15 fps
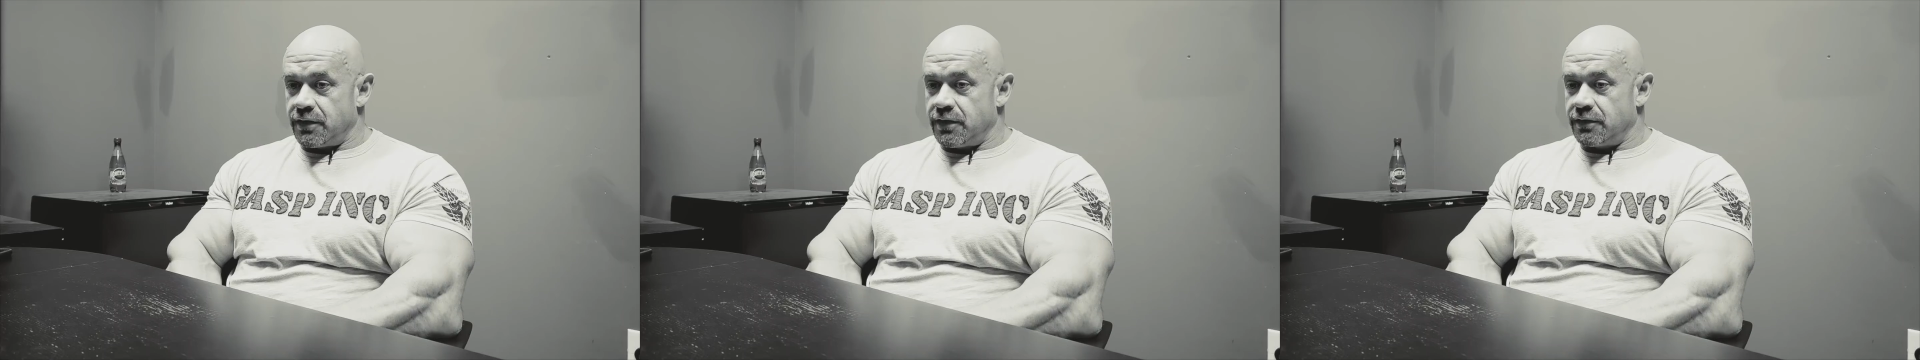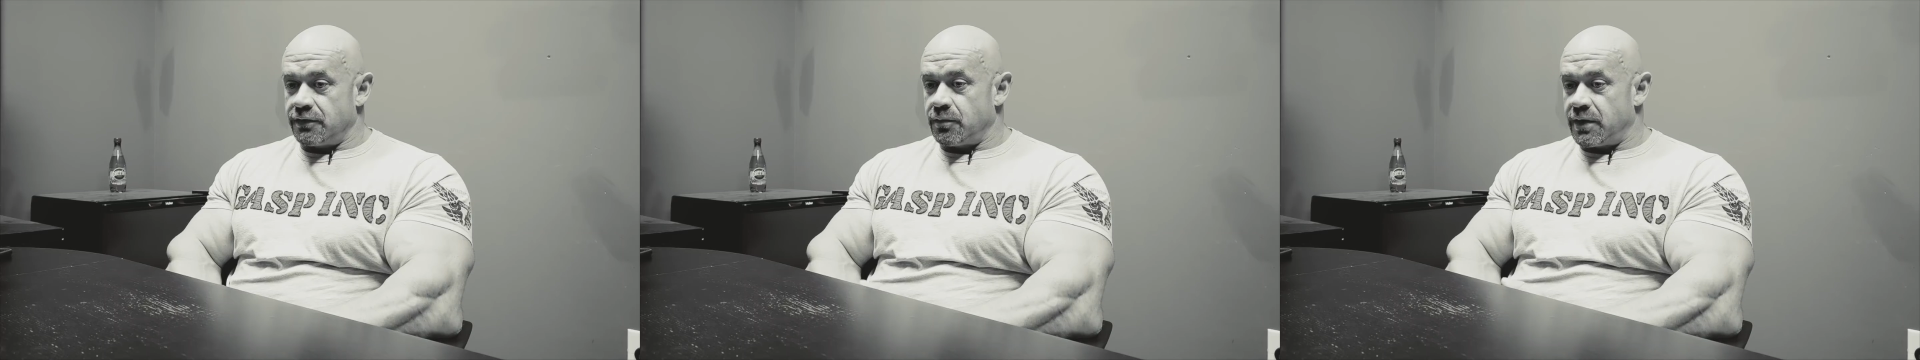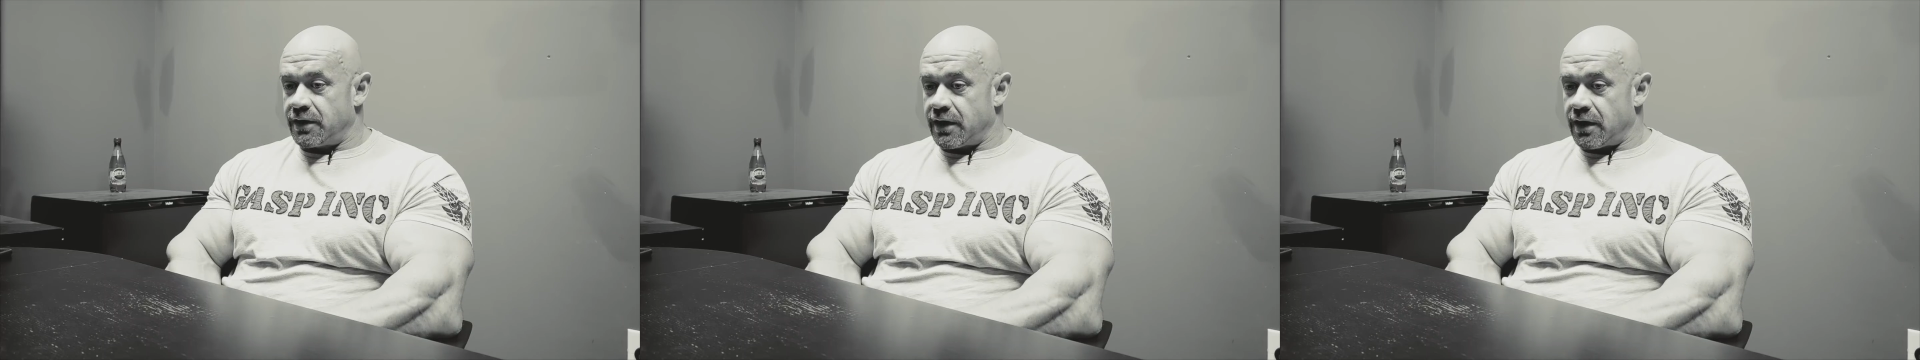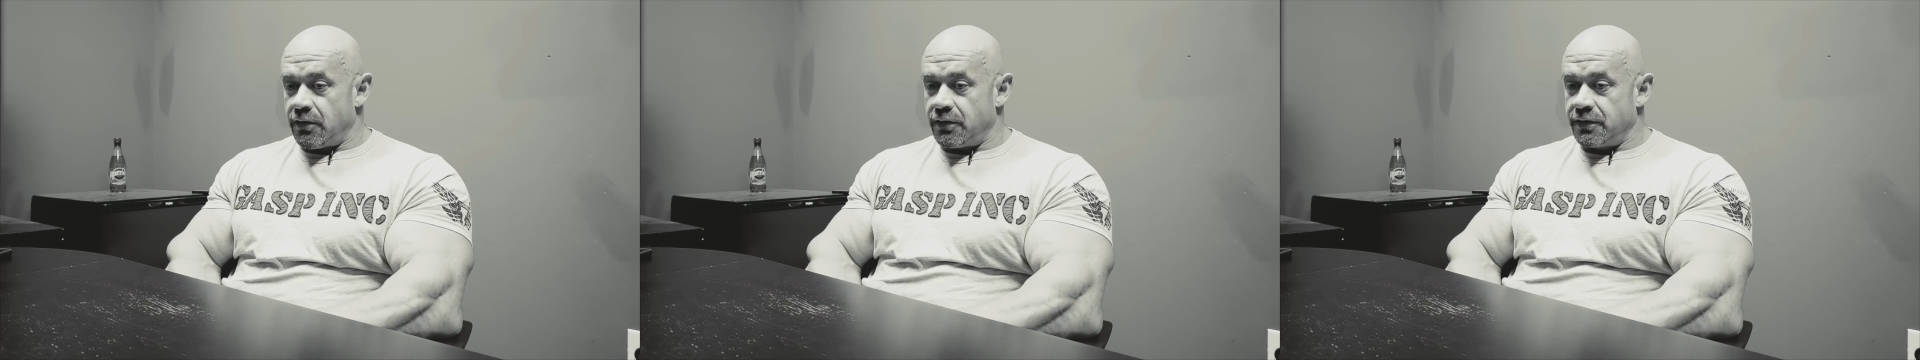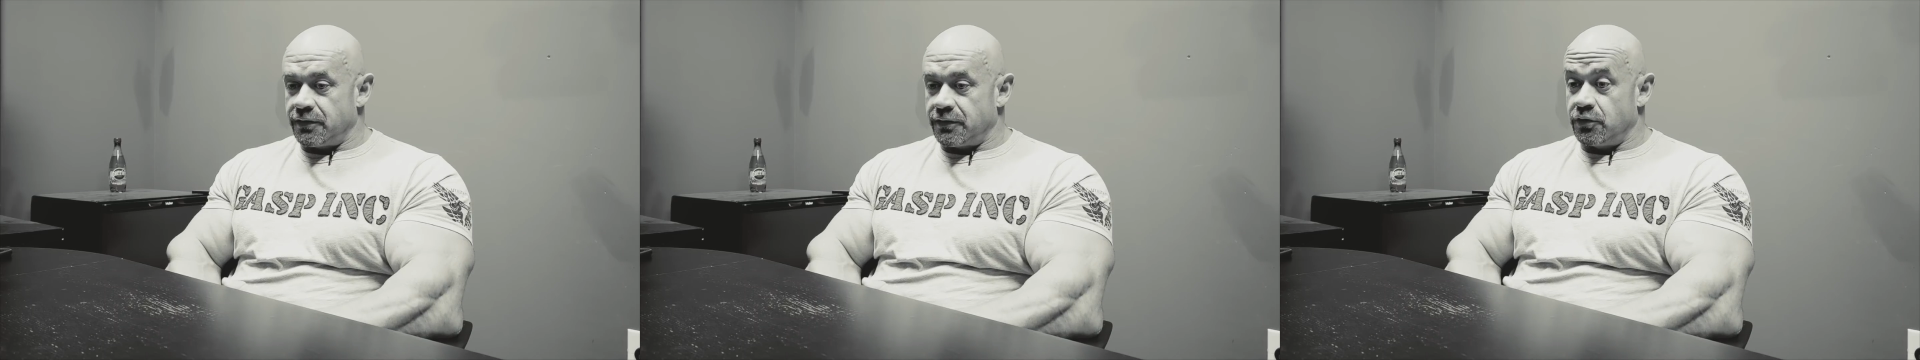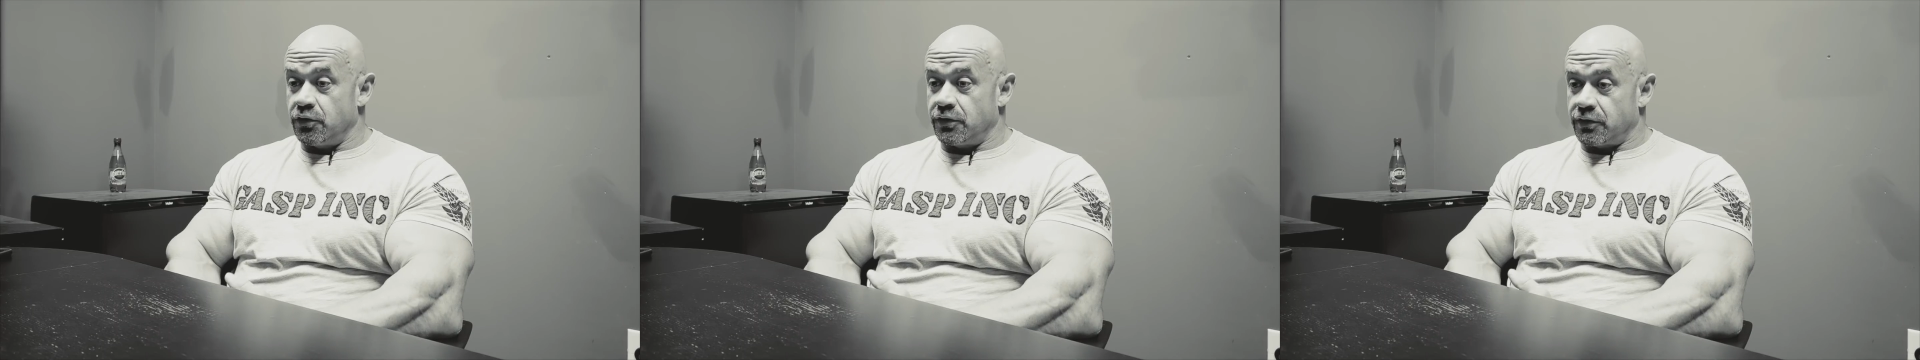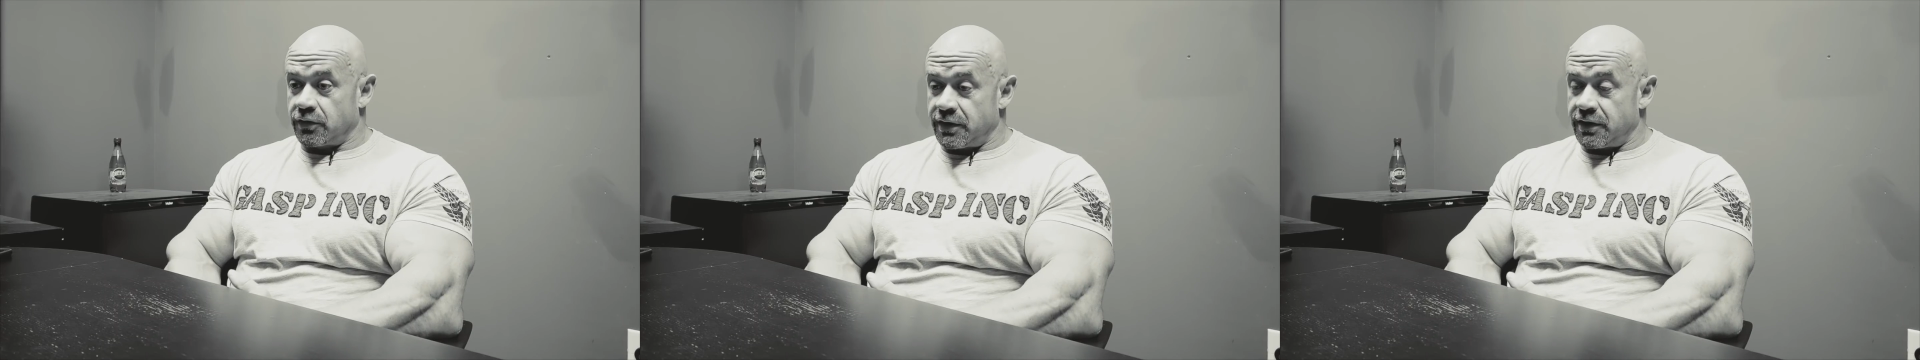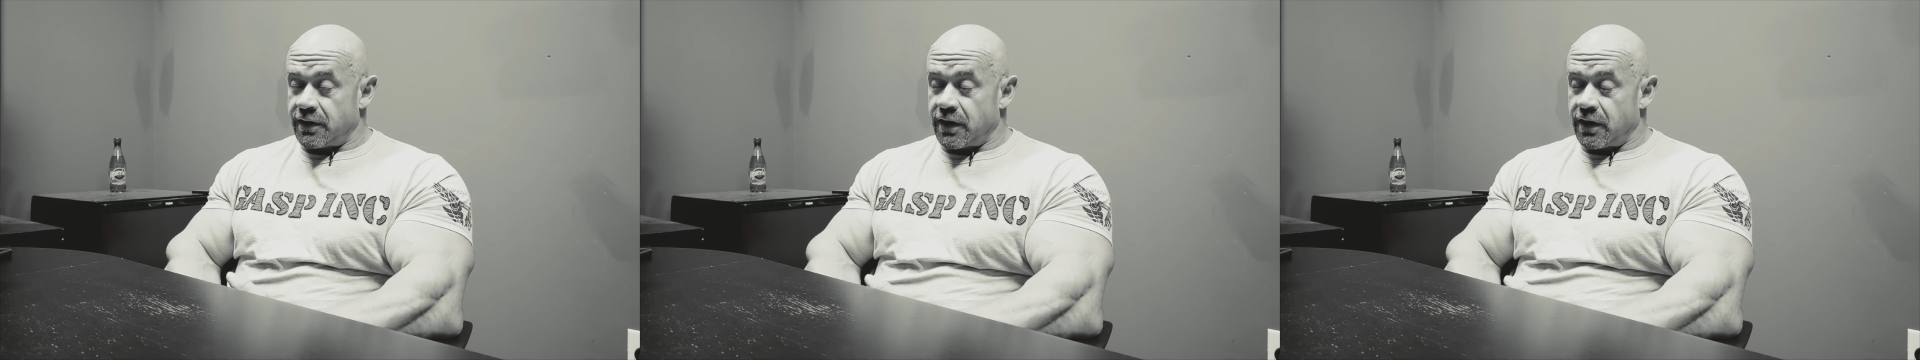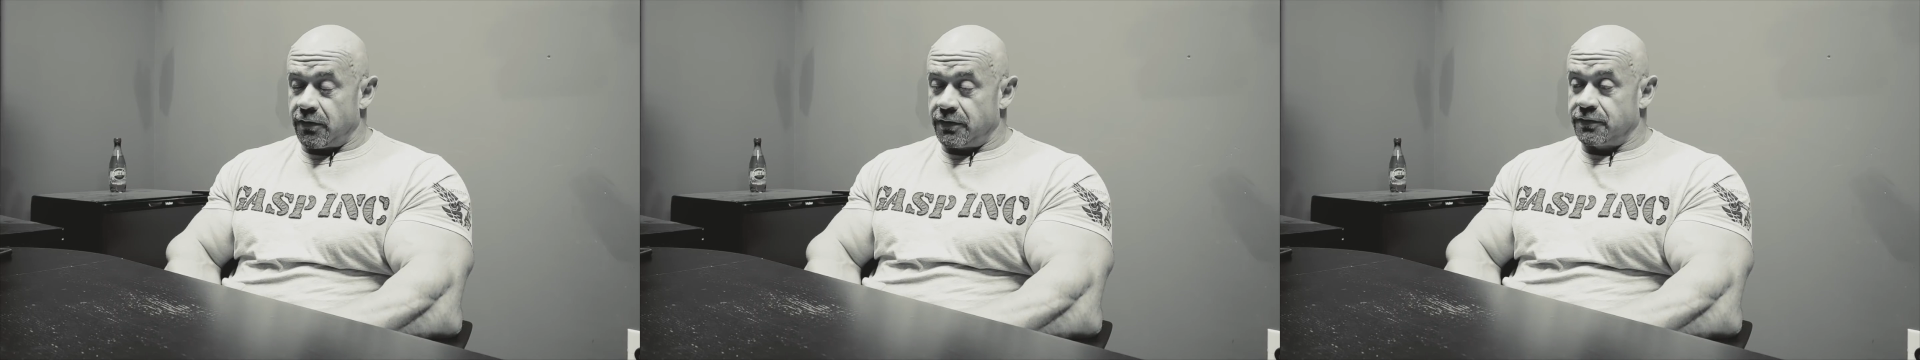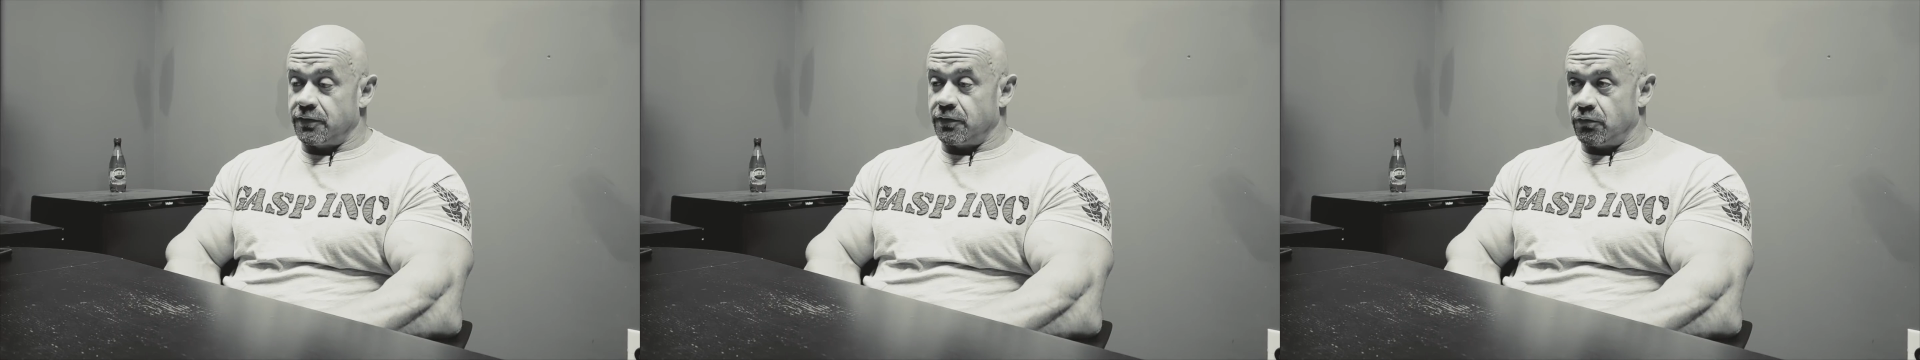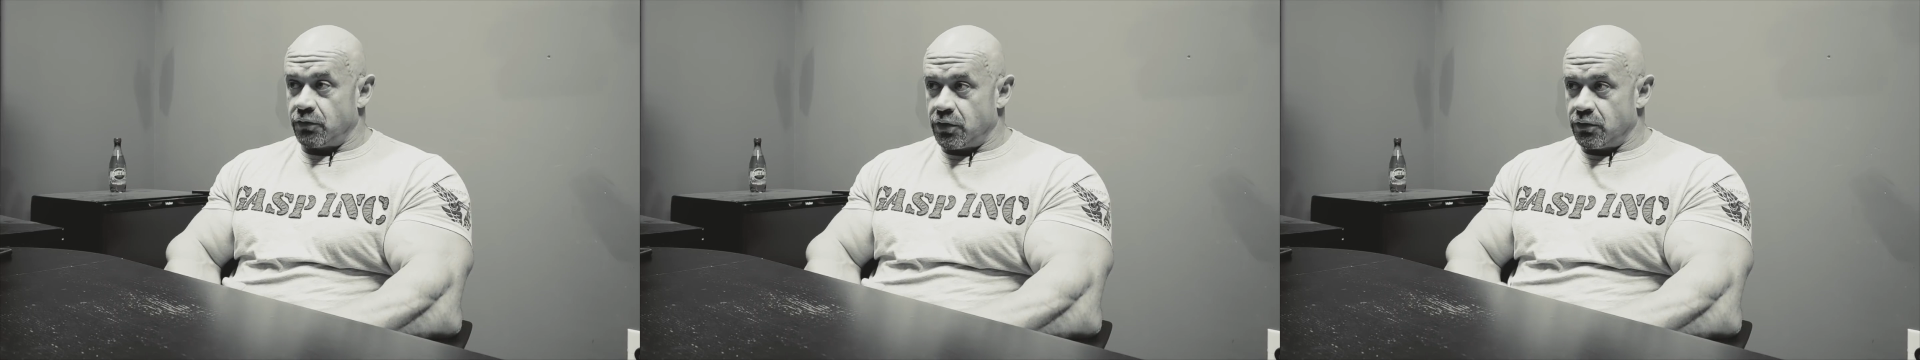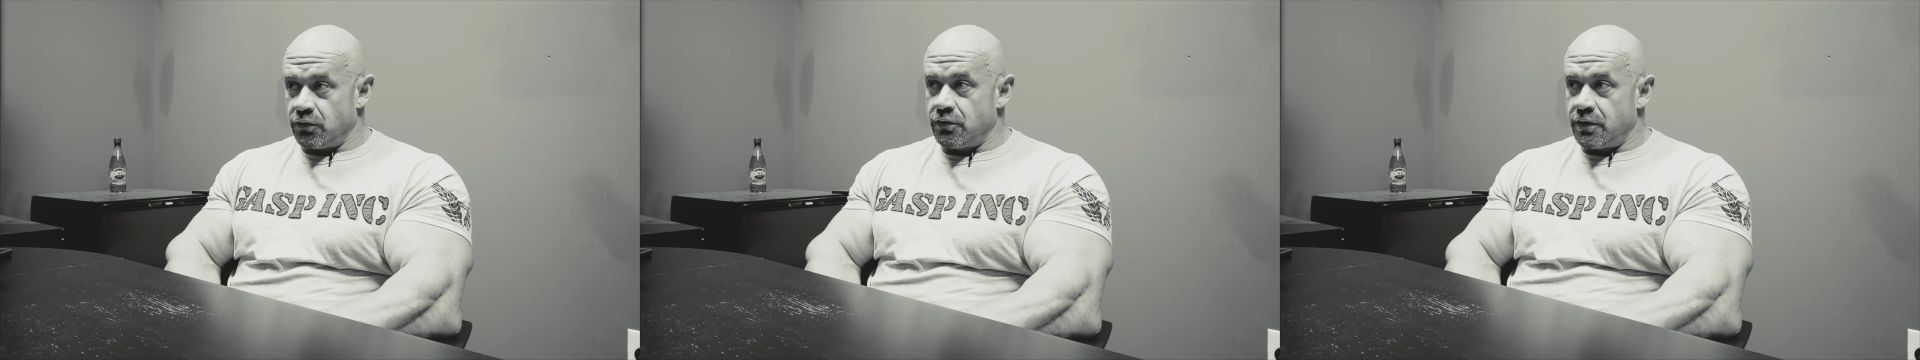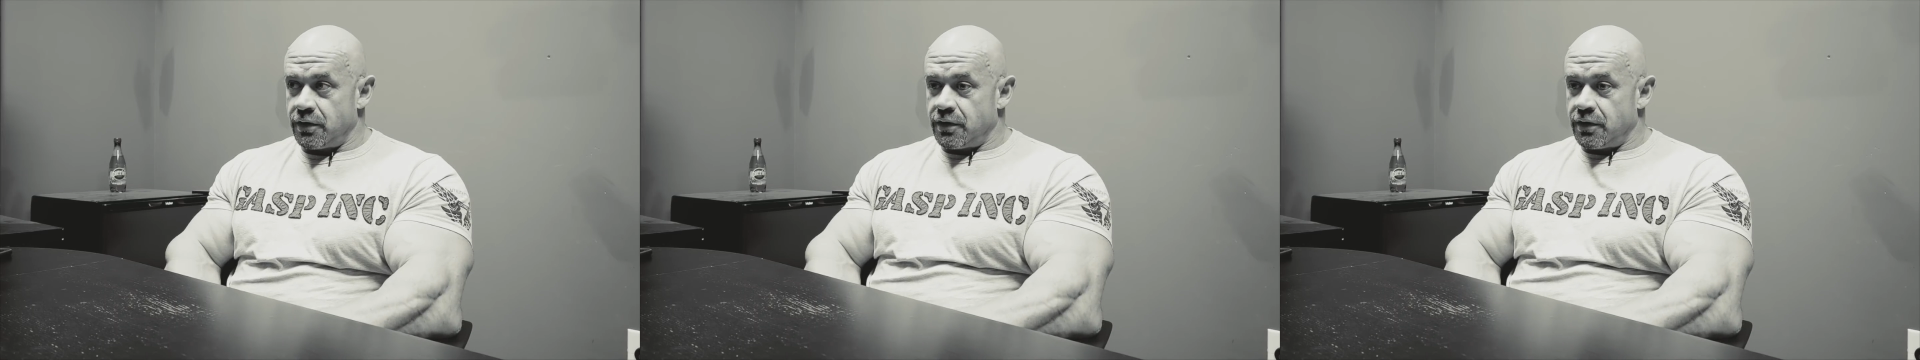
to eat so many calories, good clean calories, to grow.